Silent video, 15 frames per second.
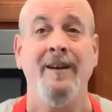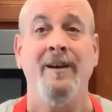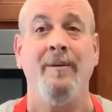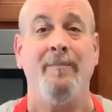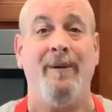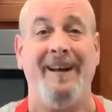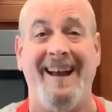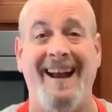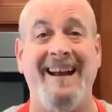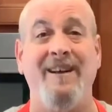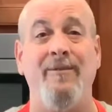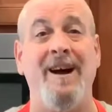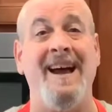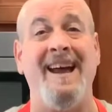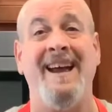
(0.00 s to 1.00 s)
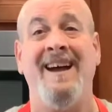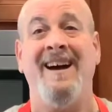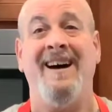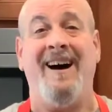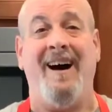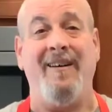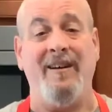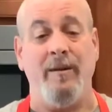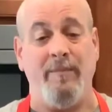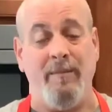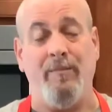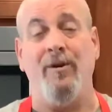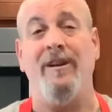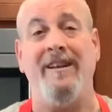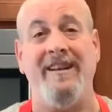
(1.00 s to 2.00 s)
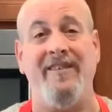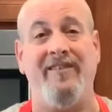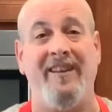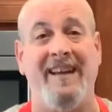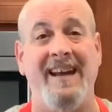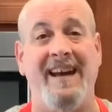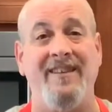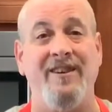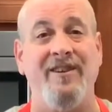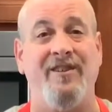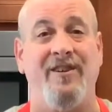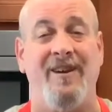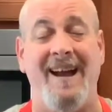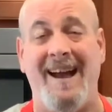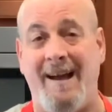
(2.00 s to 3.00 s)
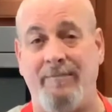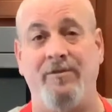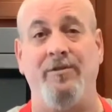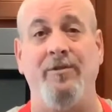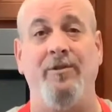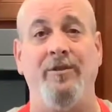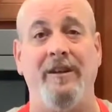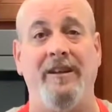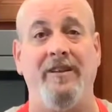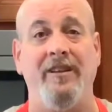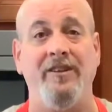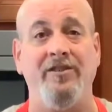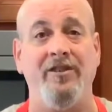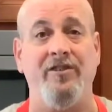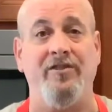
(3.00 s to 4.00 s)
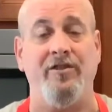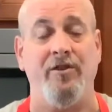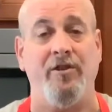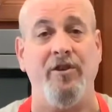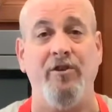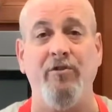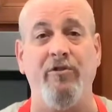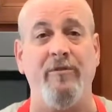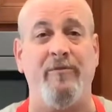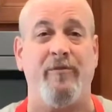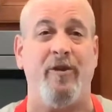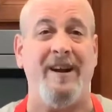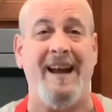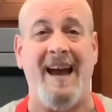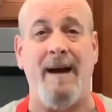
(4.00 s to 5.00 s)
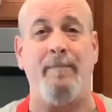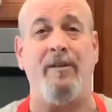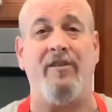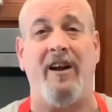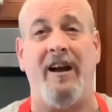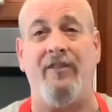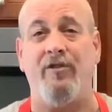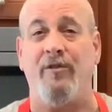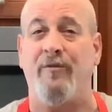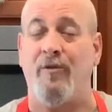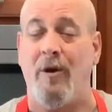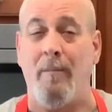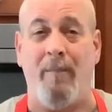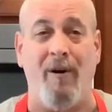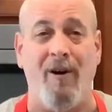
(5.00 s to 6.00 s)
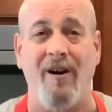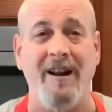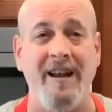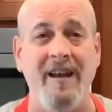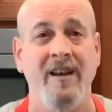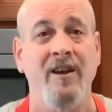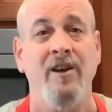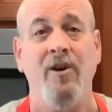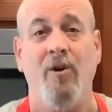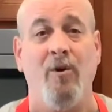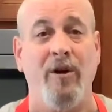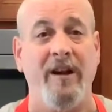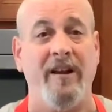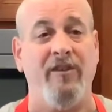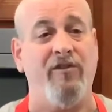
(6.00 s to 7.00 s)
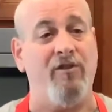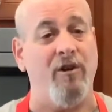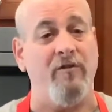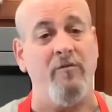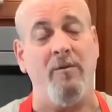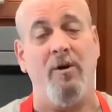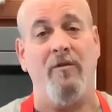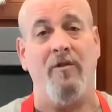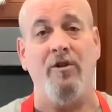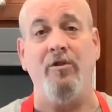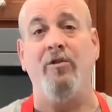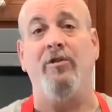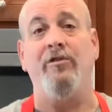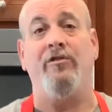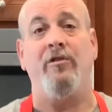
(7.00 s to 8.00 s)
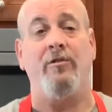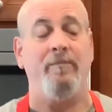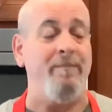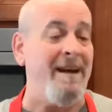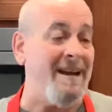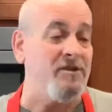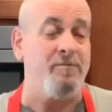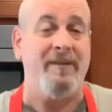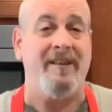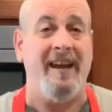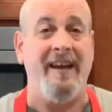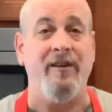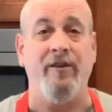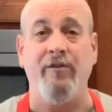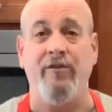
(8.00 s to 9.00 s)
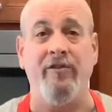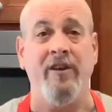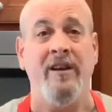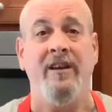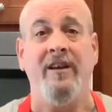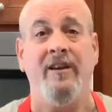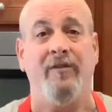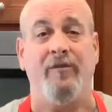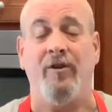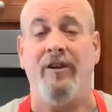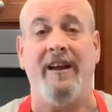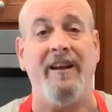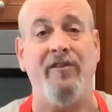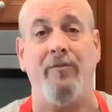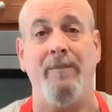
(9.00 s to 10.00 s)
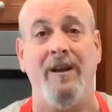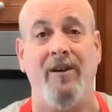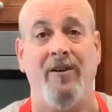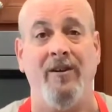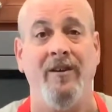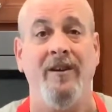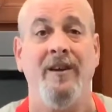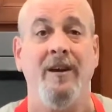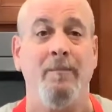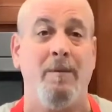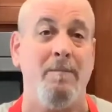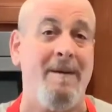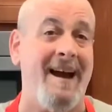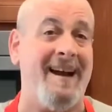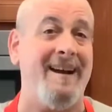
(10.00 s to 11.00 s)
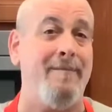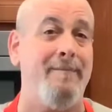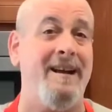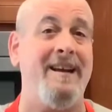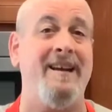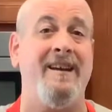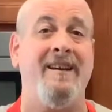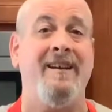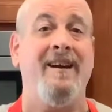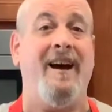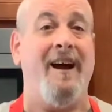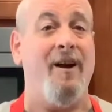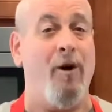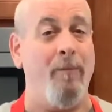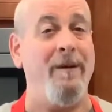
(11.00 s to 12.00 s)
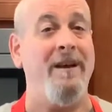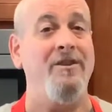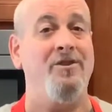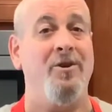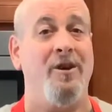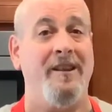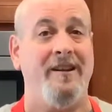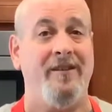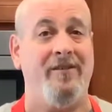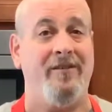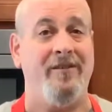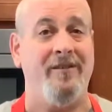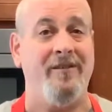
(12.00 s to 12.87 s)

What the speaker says: But anyway, I'm going to be putting these together. They're absolutely delicious. You can use them for an appetizer for a party, or you can serve them over noodles or mashed potatoes for a nice meal. Be back in a minute. I hope you enjoy this.